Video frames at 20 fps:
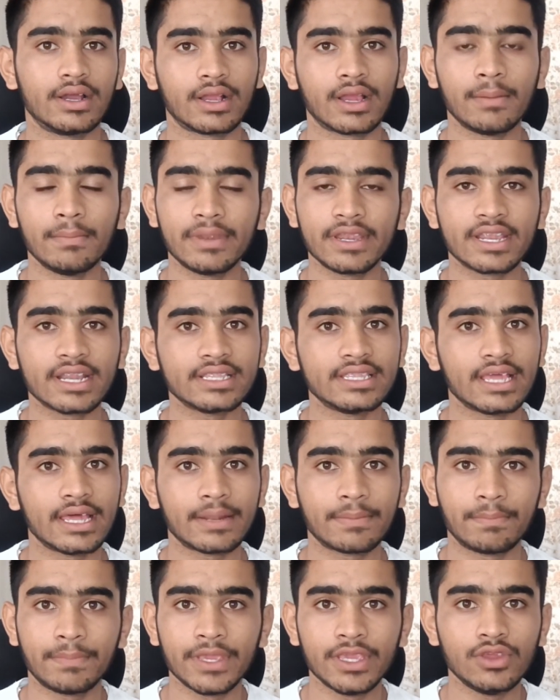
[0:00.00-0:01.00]
completed
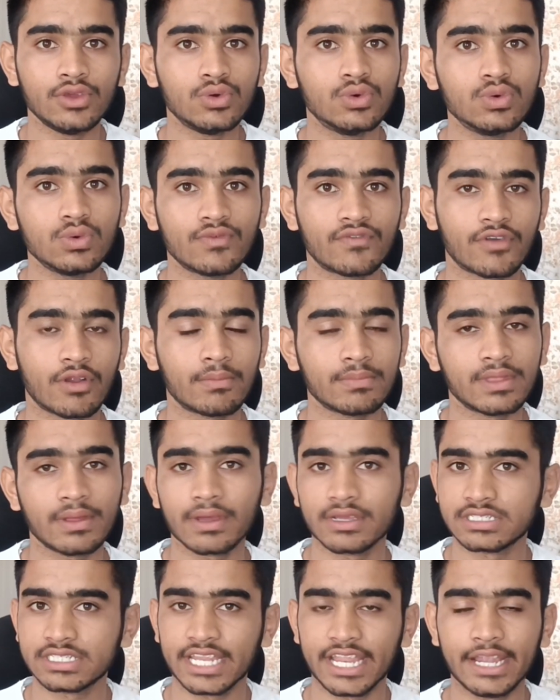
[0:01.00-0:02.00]
their PU from
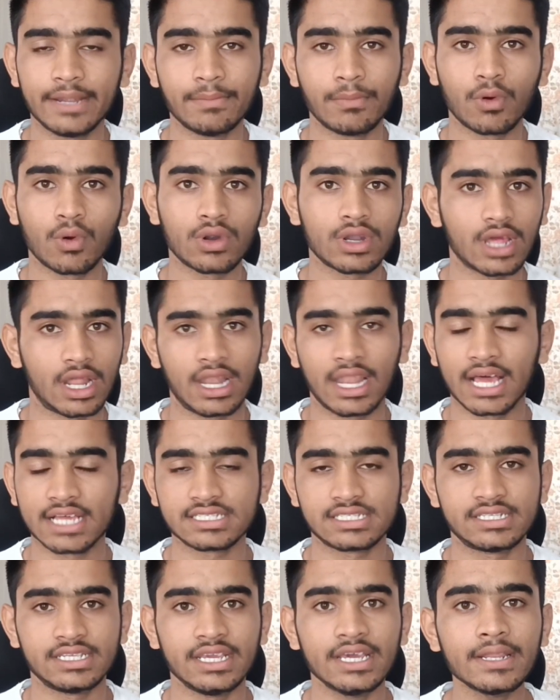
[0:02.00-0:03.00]
the state board
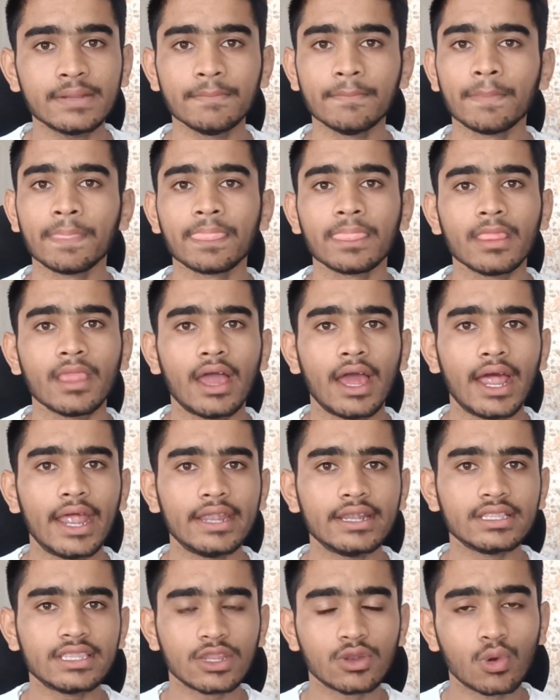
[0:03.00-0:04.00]
last year.
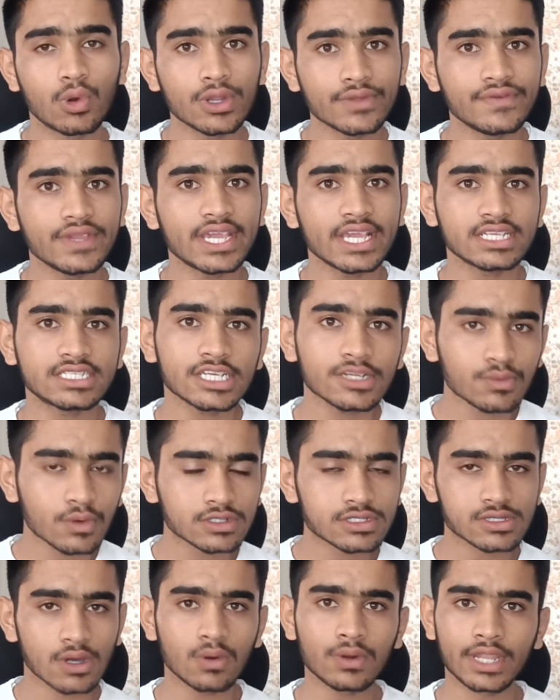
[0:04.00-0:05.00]
And the notification
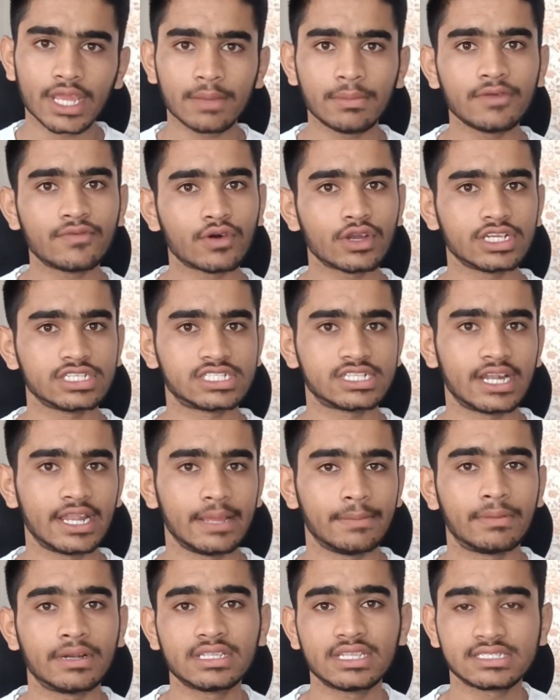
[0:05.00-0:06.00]
was out day before
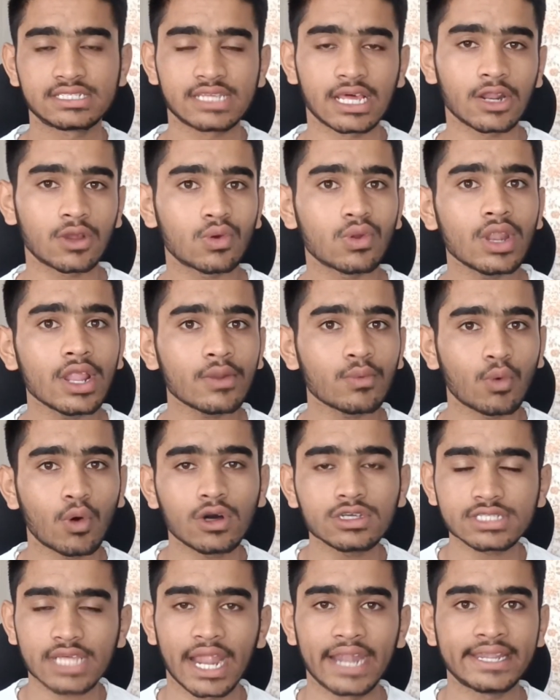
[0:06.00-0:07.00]
yesterday, but the circular
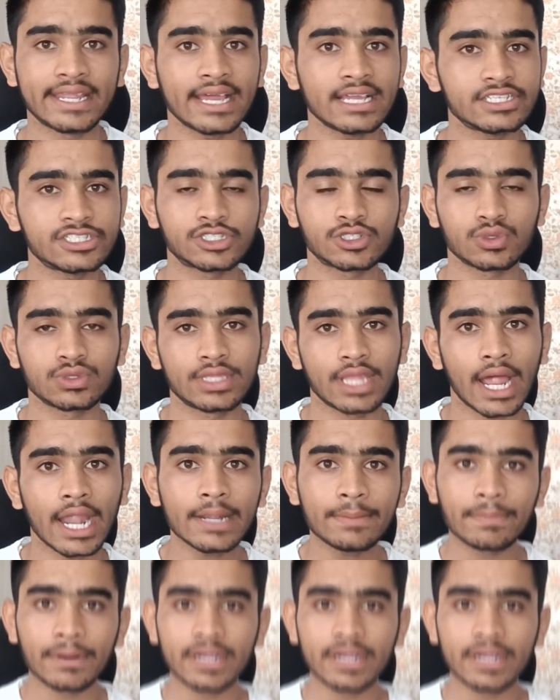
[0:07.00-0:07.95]
was attached to that